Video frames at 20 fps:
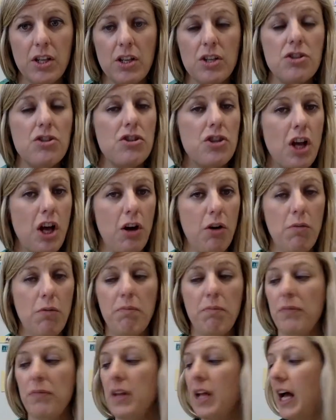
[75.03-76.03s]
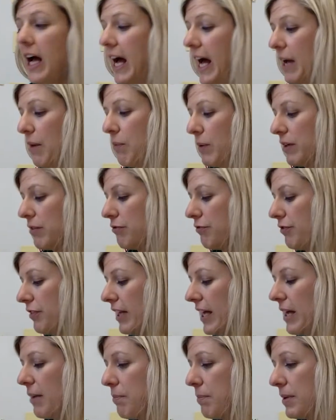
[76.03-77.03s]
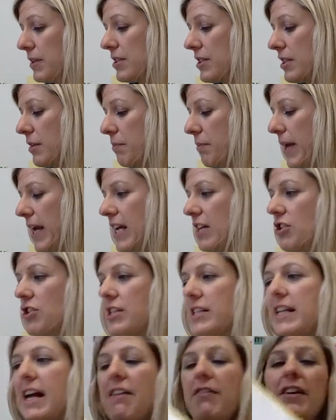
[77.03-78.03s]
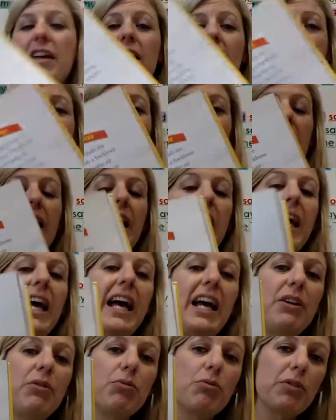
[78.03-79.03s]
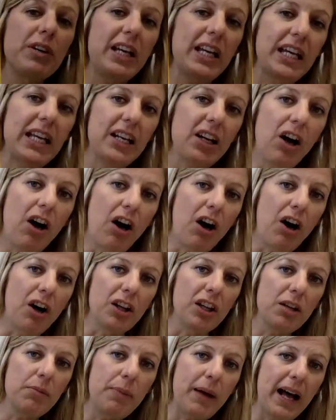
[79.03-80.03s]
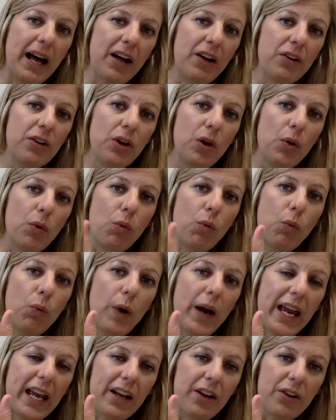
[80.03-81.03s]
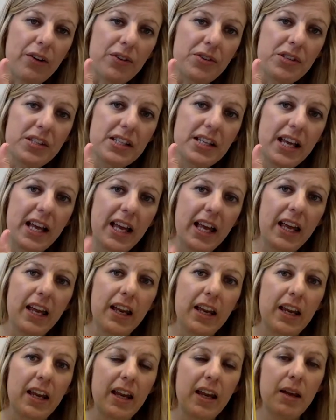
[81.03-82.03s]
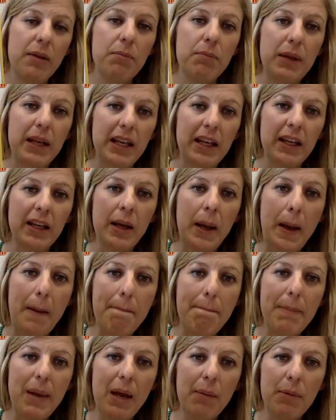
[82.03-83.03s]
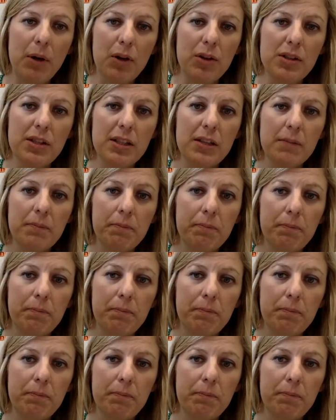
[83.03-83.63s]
So I would flip to page 7 and read all about whales being mammals.